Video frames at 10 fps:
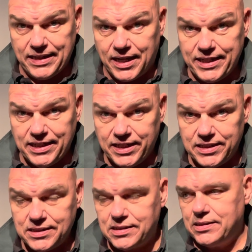
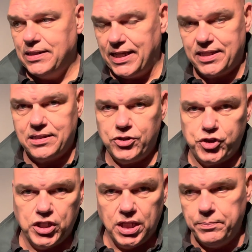ideas like
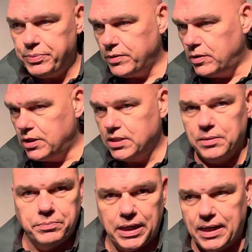sheep or
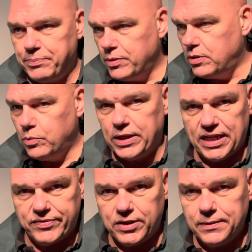kebab or
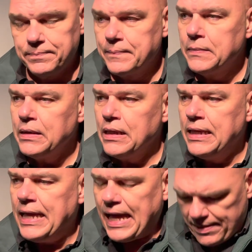whatever.
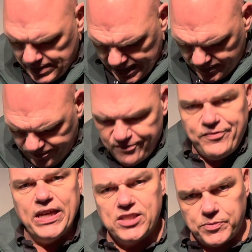And that
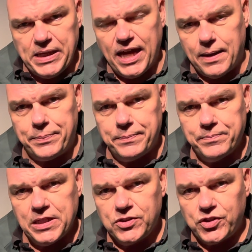fills me up.
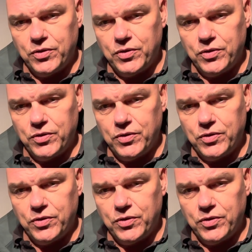So